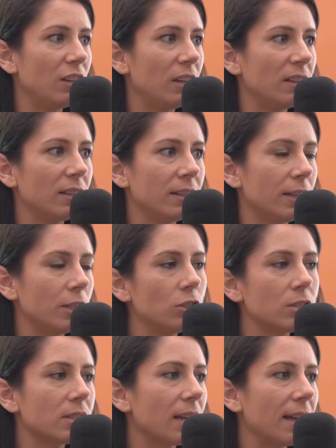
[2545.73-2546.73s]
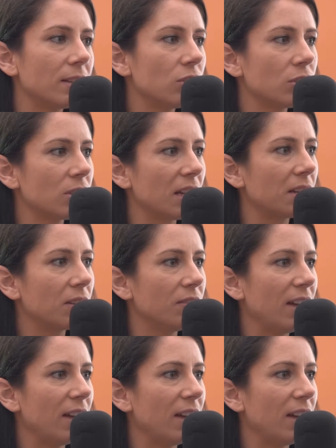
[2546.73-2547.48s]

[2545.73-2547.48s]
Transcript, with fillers: it, it just I just think the